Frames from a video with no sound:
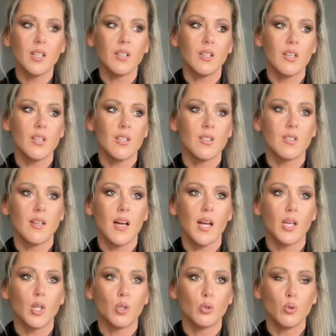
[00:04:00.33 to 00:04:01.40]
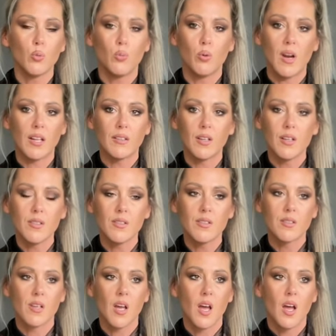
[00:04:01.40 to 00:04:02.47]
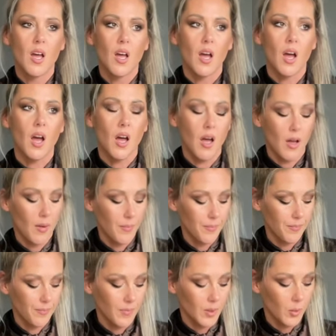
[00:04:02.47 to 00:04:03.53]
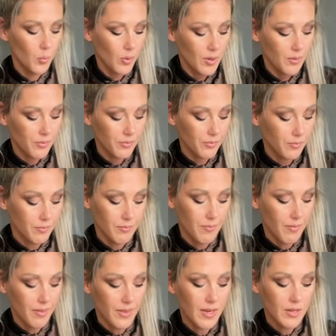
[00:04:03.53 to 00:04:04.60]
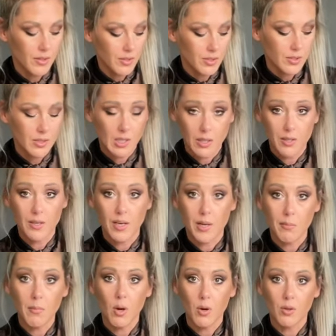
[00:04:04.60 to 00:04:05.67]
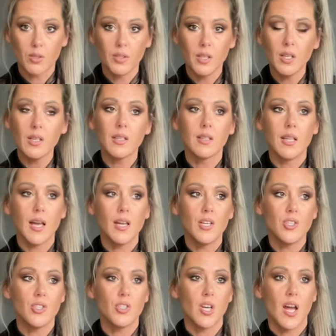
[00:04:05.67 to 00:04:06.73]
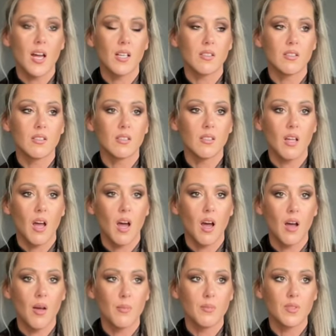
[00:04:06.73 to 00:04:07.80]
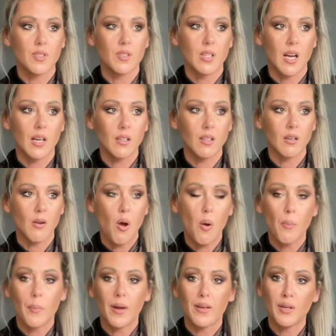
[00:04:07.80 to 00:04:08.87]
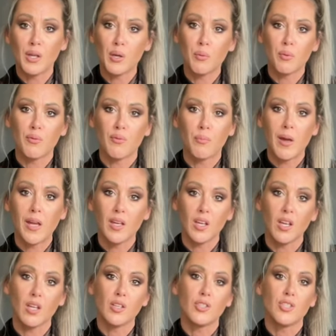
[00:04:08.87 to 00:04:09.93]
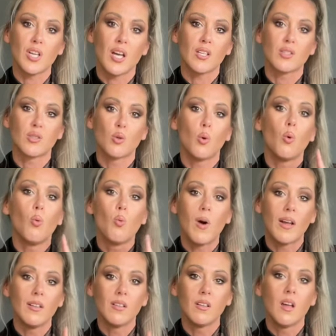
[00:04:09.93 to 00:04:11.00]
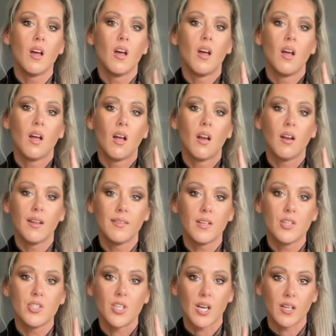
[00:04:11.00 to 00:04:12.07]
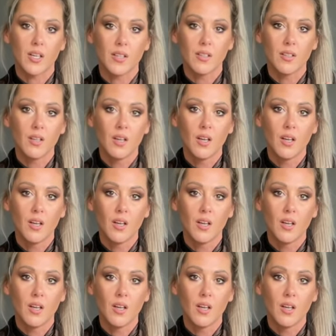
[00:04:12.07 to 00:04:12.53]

It is like two brothers with their surname OCHNIK. They just started the company with making just one leather jacket